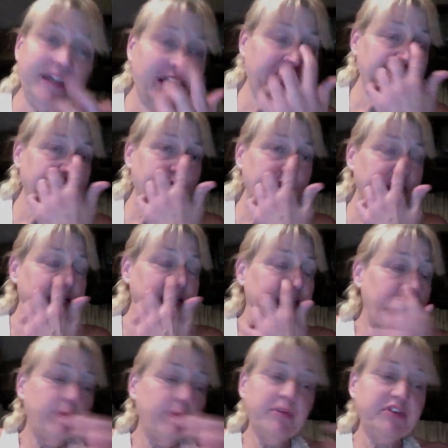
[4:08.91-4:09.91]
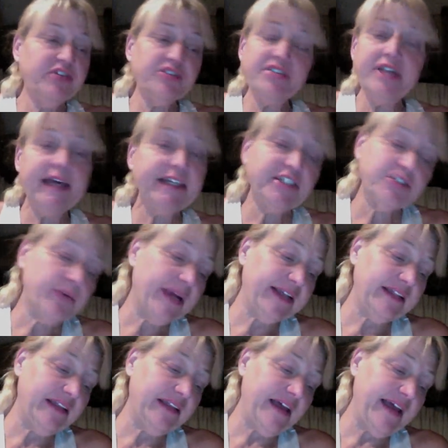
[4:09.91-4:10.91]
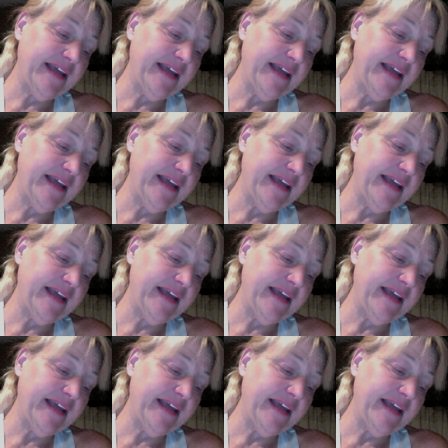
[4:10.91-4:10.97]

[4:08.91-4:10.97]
customers. But there's not a direct line